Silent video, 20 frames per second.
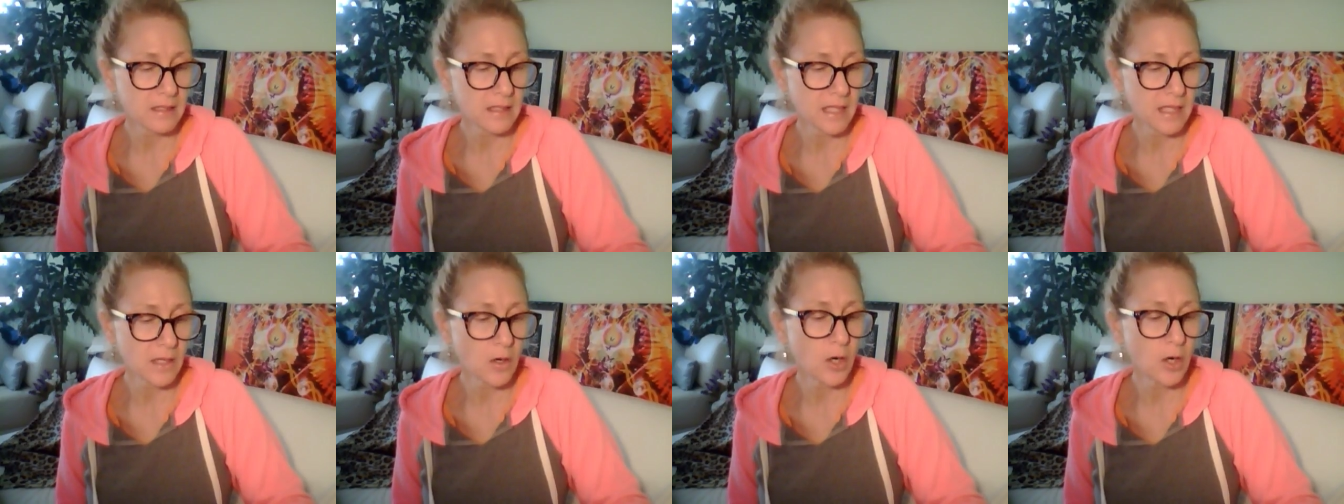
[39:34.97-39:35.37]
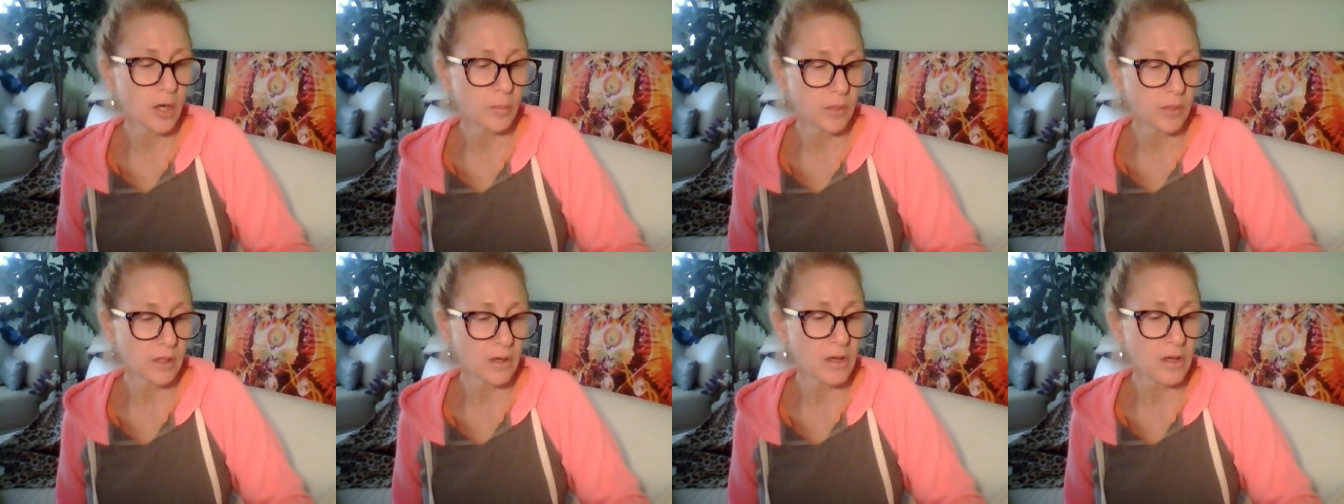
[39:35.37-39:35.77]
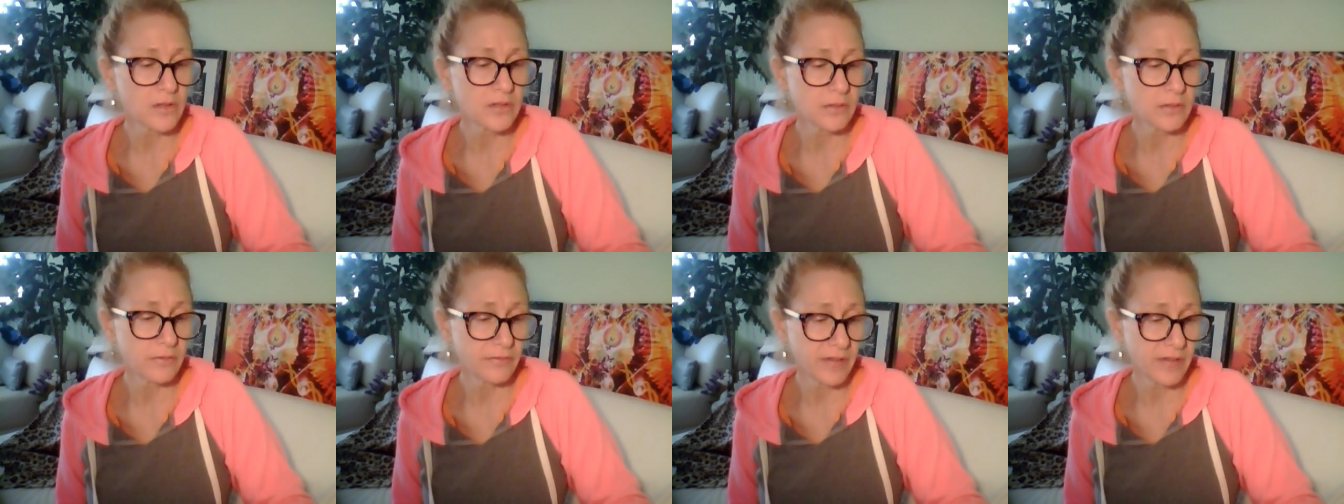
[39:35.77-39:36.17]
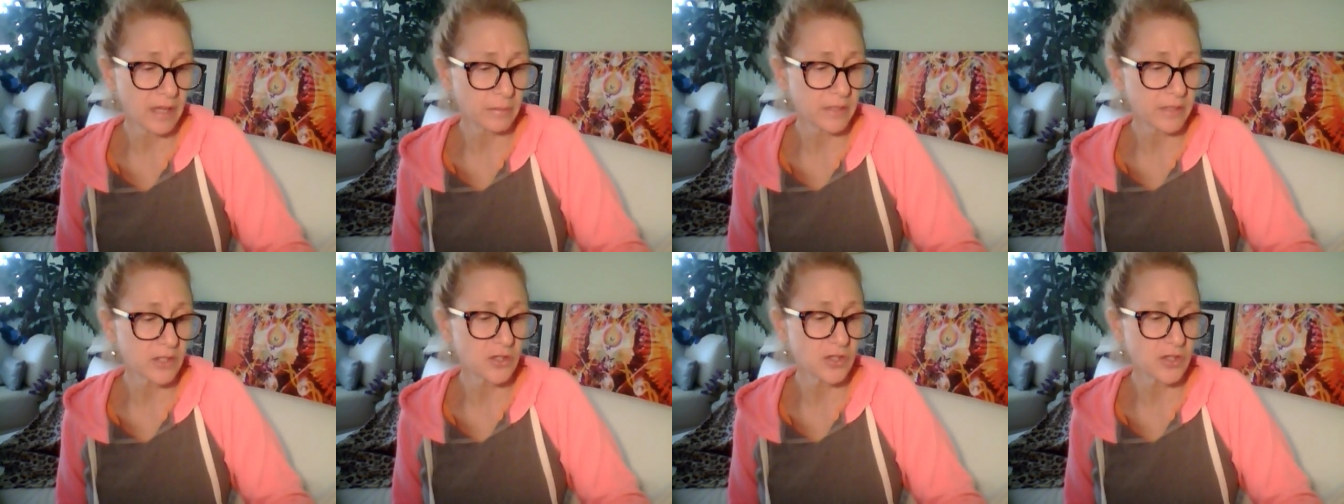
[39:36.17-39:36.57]
like armor. Also
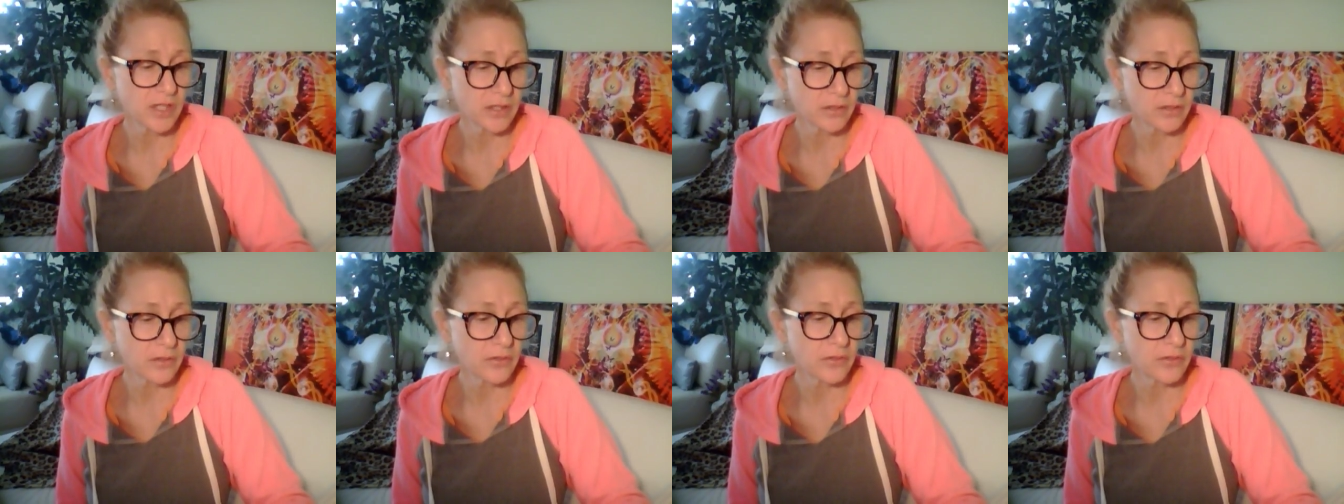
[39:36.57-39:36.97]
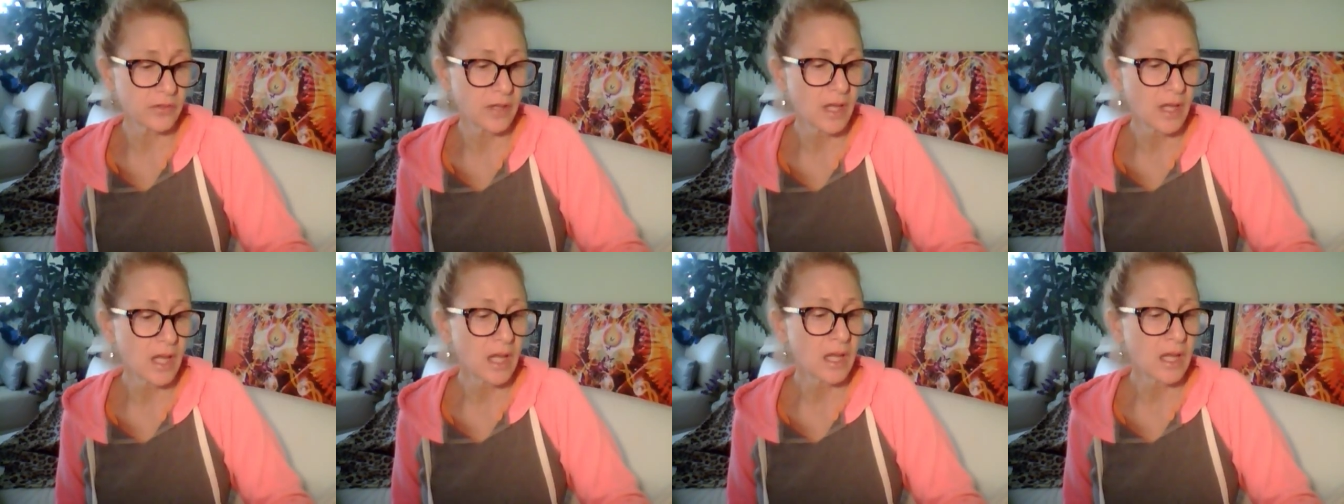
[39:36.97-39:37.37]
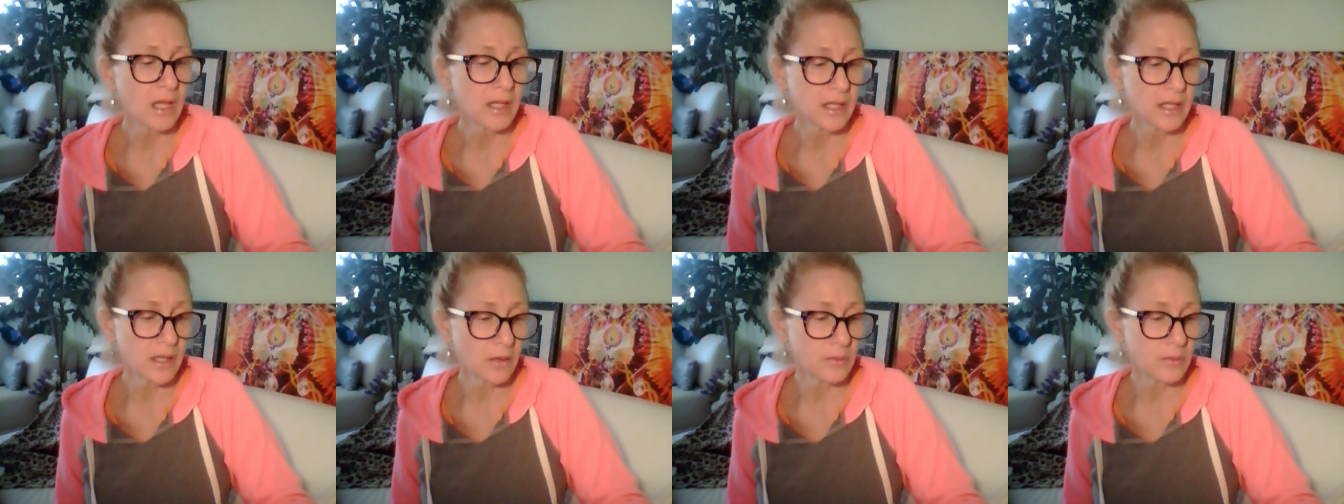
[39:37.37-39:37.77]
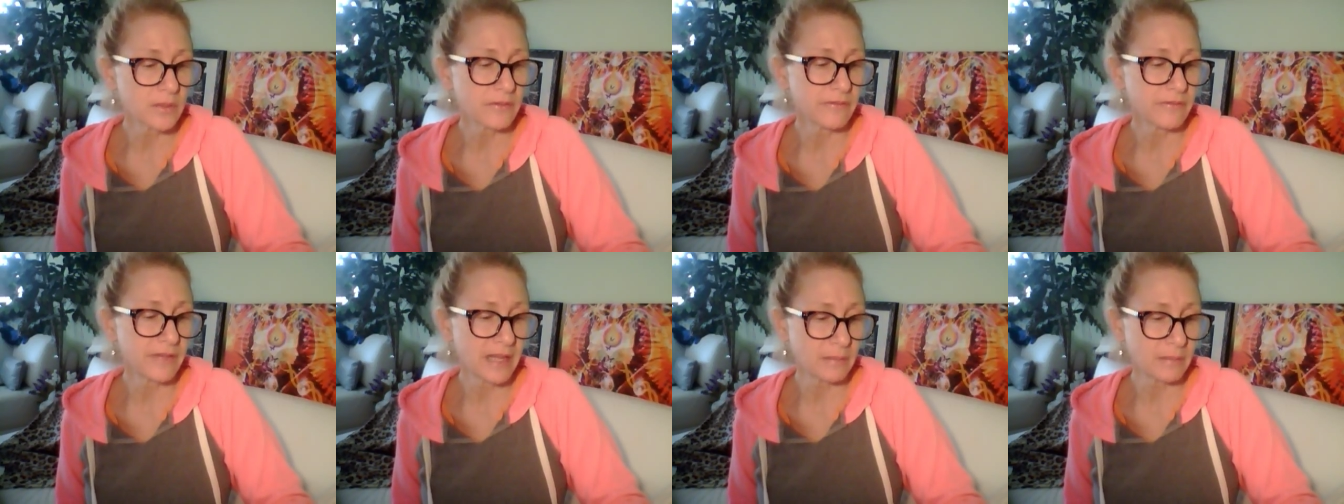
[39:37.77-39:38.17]
family shields, you know, it was
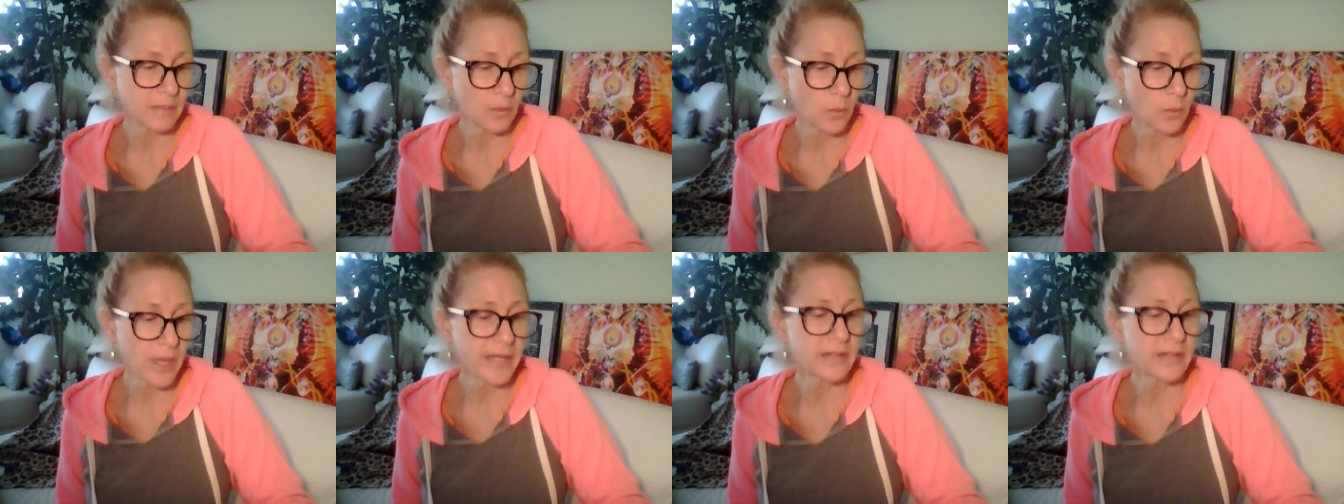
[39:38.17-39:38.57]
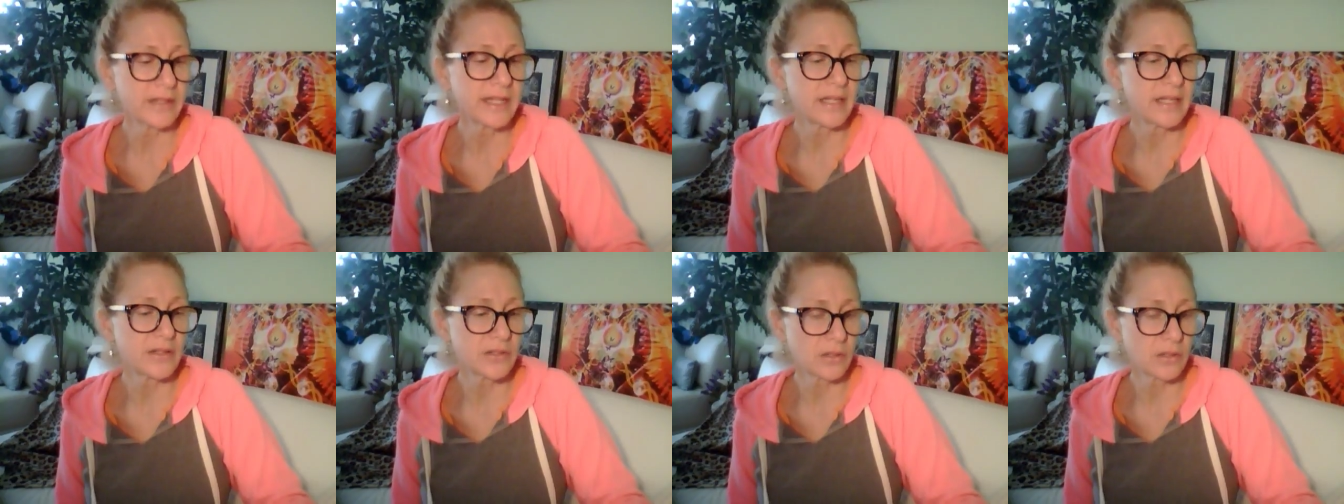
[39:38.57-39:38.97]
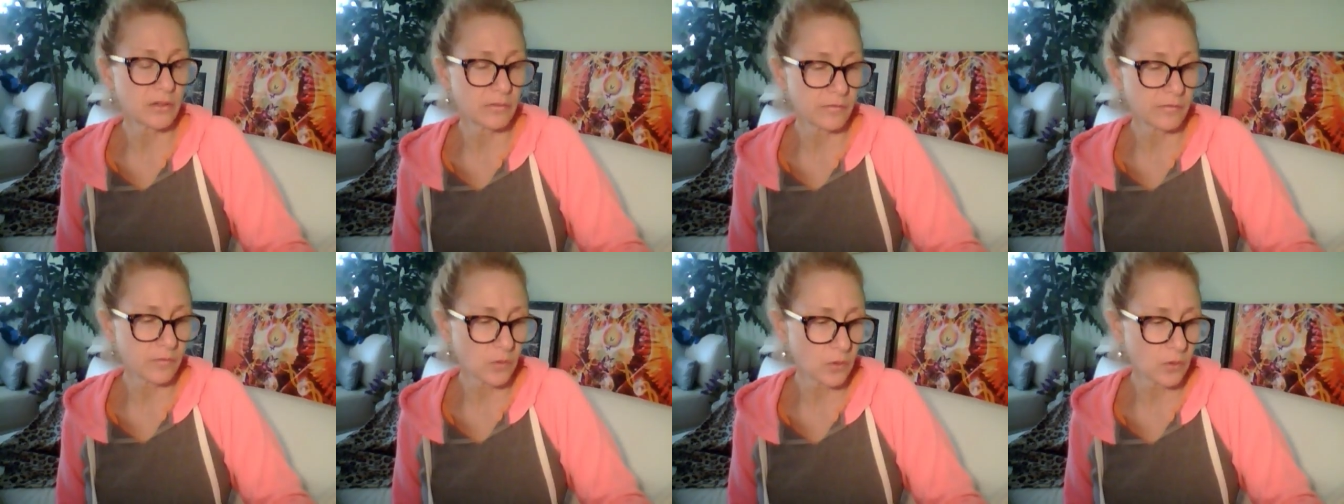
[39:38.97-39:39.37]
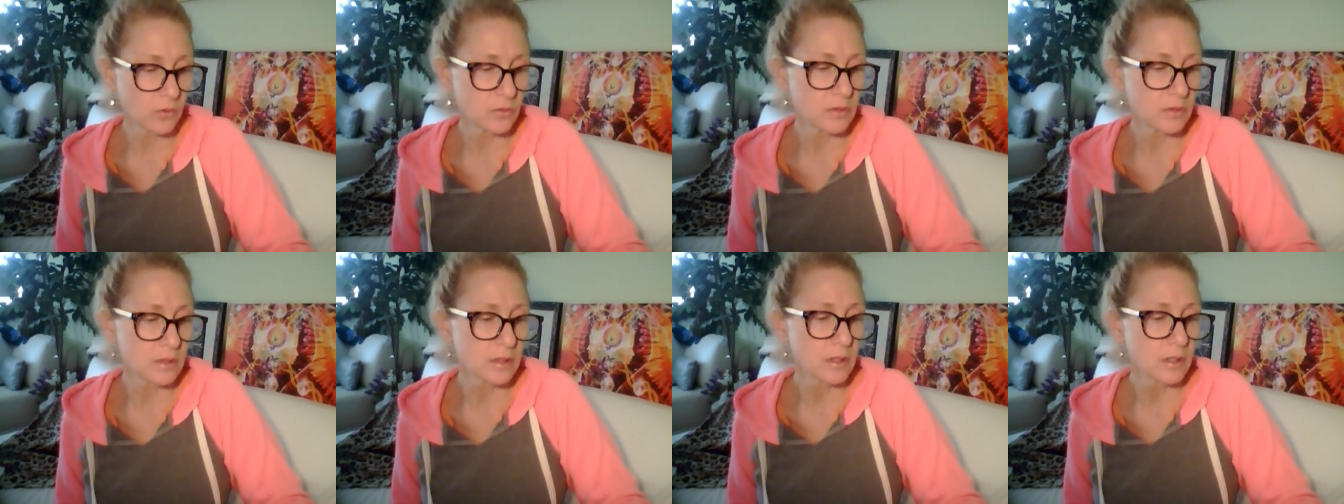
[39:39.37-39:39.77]
a family way to eat certain
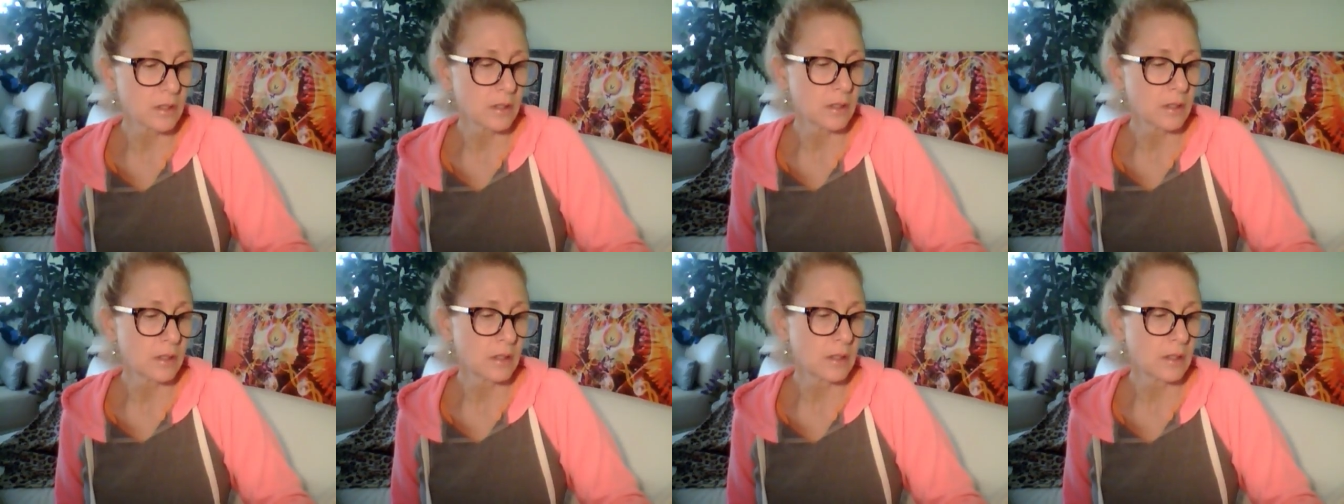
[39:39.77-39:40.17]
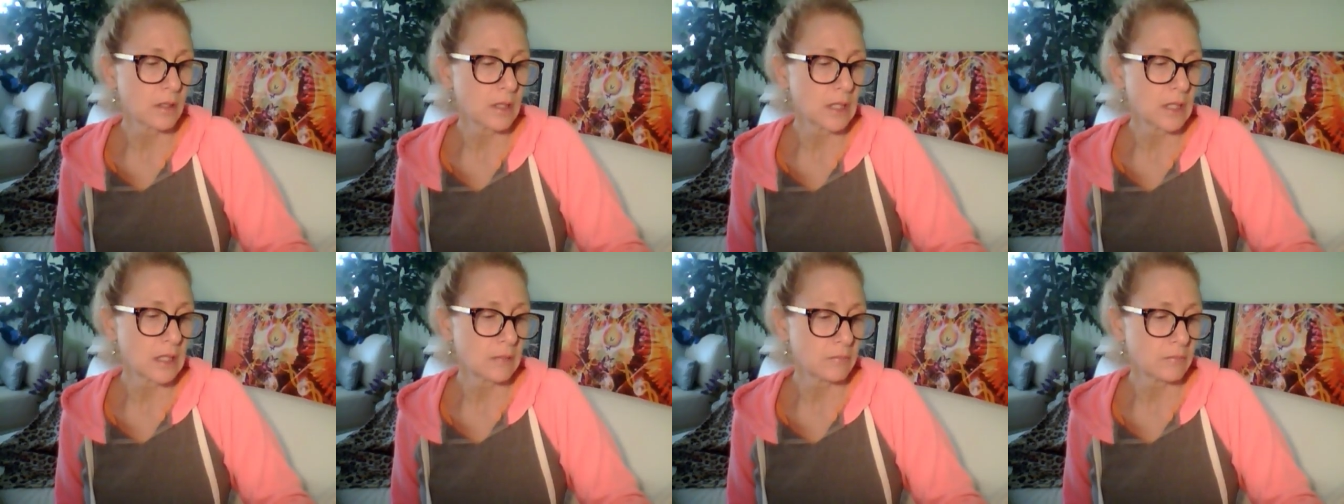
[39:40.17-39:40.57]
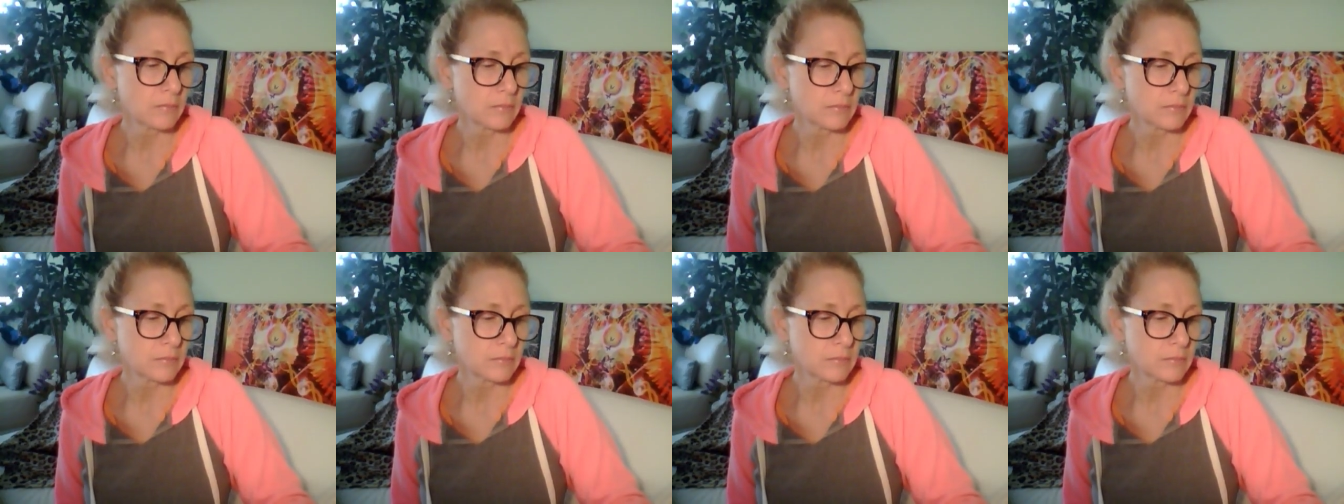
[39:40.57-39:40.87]
foods um,